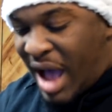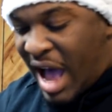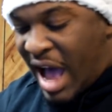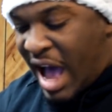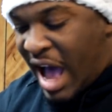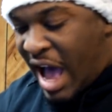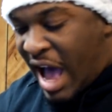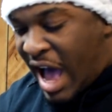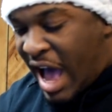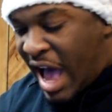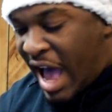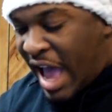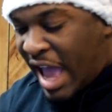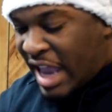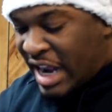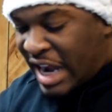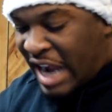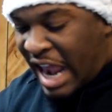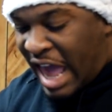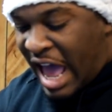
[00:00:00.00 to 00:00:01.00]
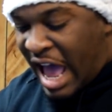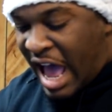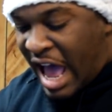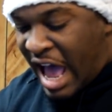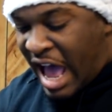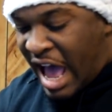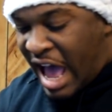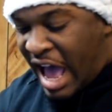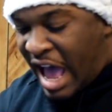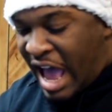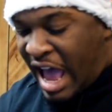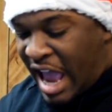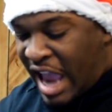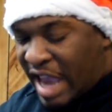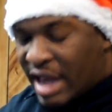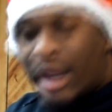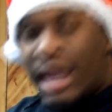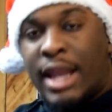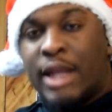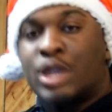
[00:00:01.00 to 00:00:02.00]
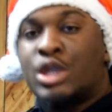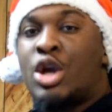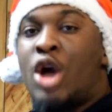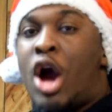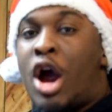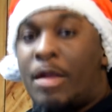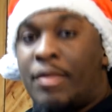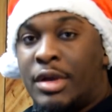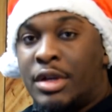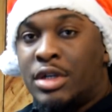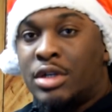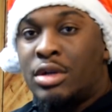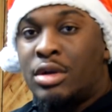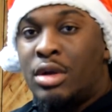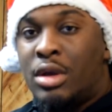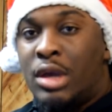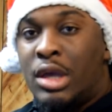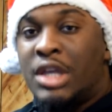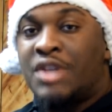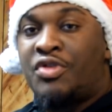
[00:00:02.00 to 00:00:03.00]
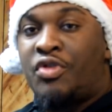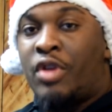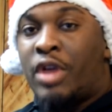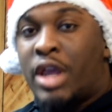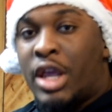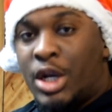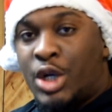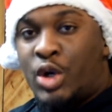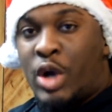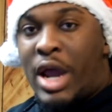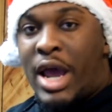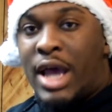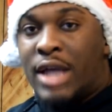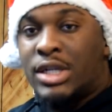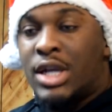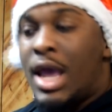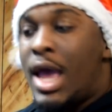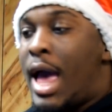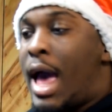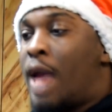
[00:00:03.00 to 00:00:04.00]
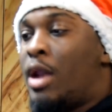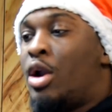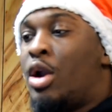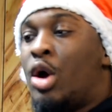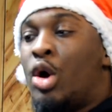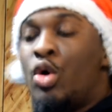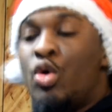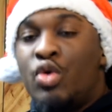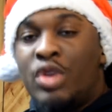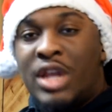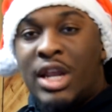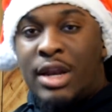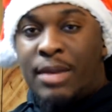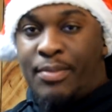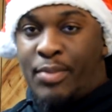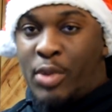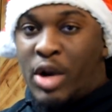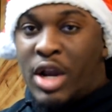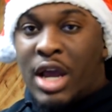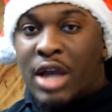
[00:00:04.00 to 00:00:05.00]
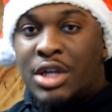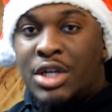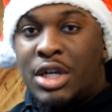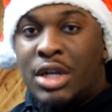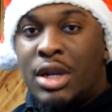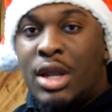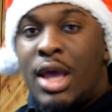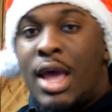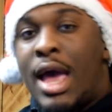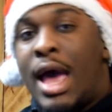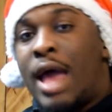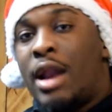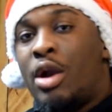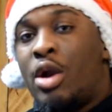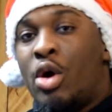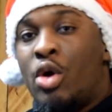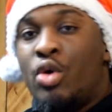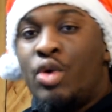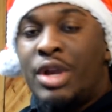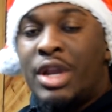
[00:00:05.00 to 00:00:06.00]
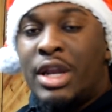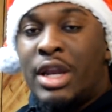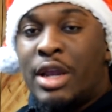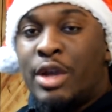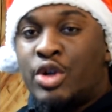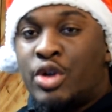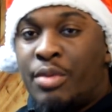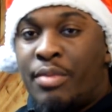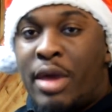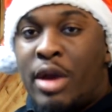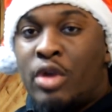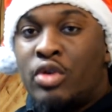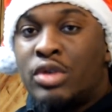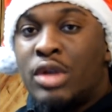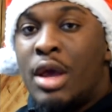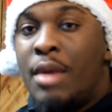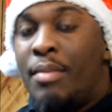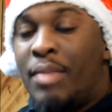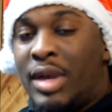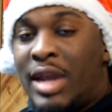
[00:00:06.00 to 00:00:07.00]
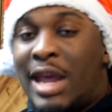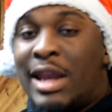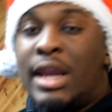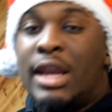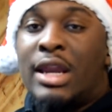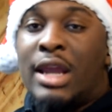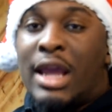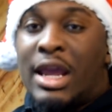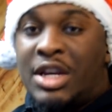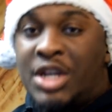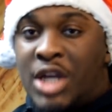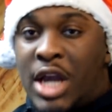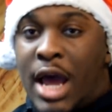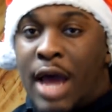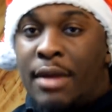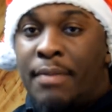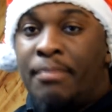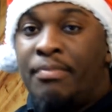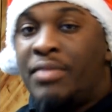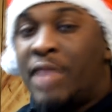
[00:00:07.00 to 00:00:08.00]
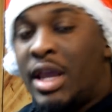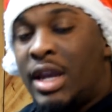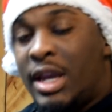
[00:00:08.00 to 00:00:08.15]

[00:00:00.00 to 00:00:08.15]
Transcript: by line, and it's garbage. It's freaking trash. I don't know who did the production. I don't know who did the instrumentals, but they need to get shot.